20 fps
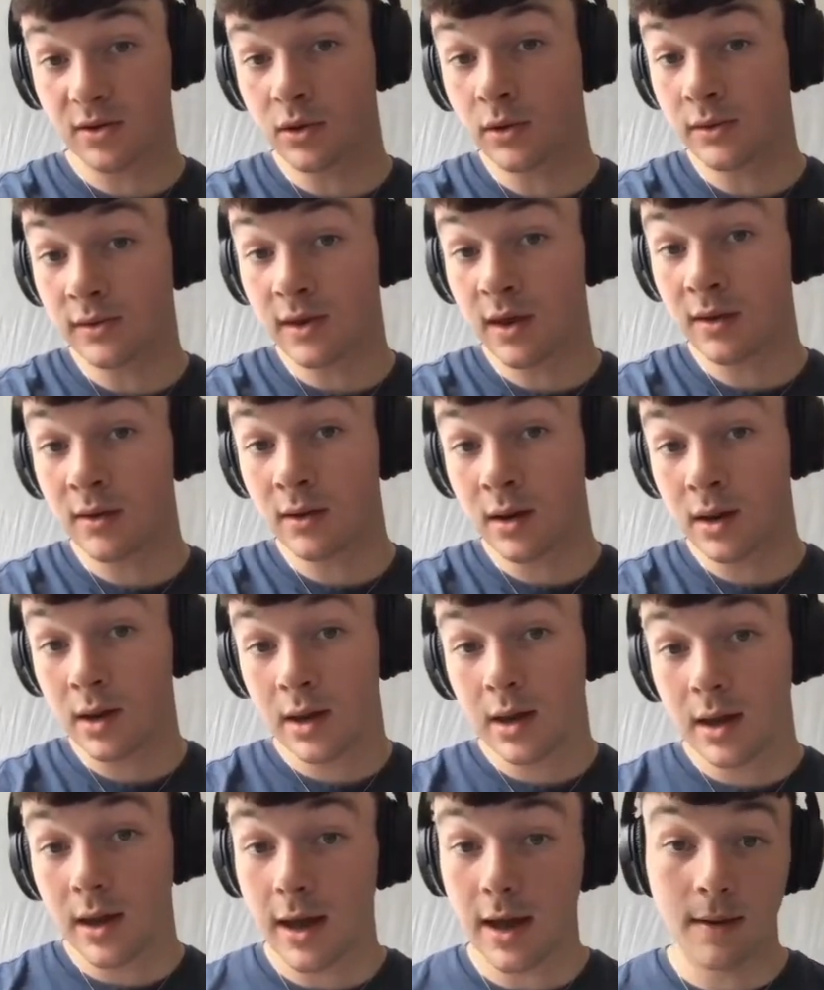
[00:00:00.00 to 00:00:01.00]
content,
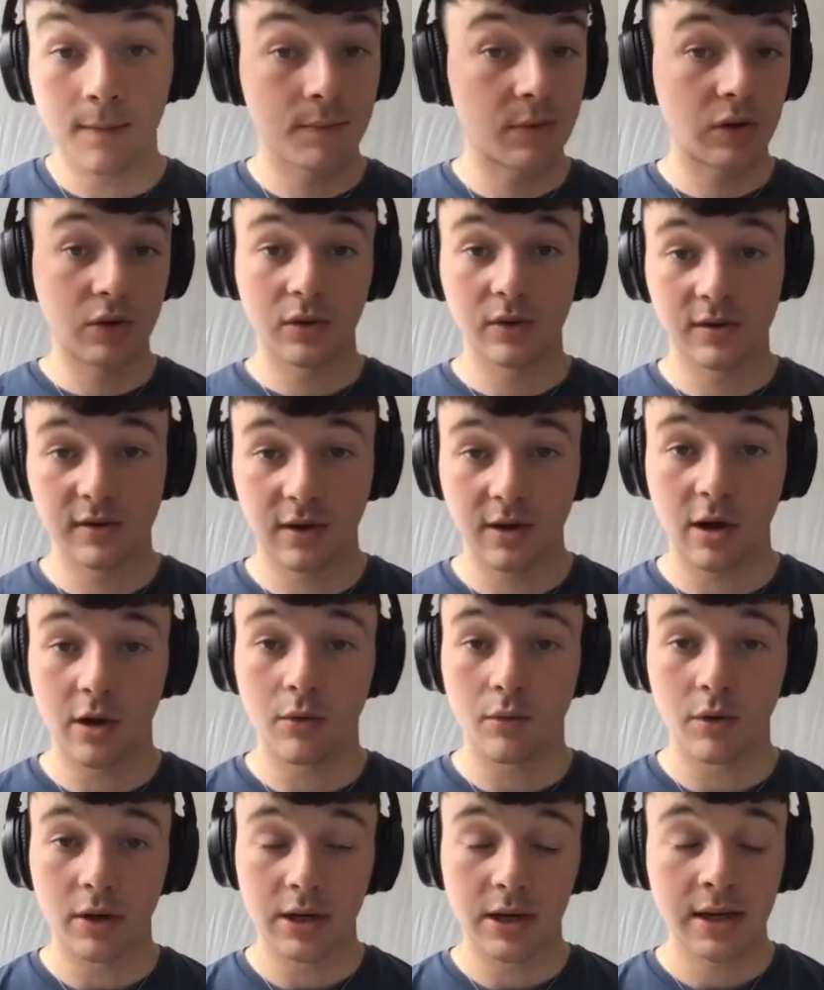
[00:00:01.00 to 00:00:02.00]
you're good to go,
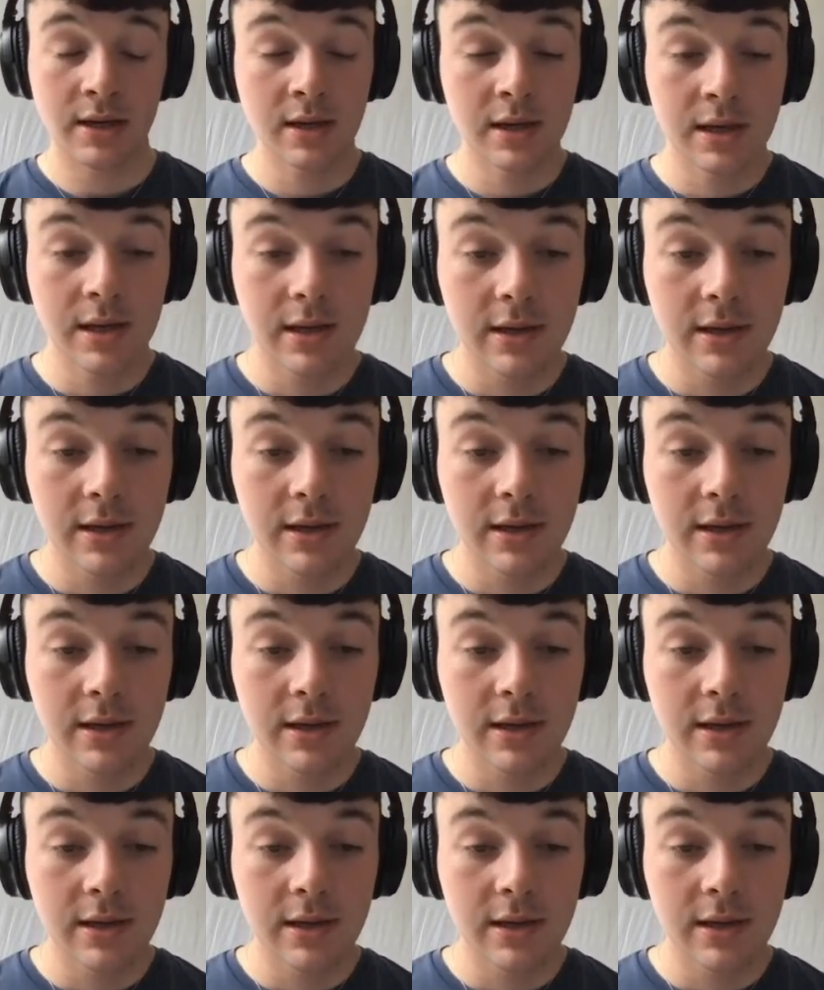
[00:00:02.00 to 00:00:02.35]
really.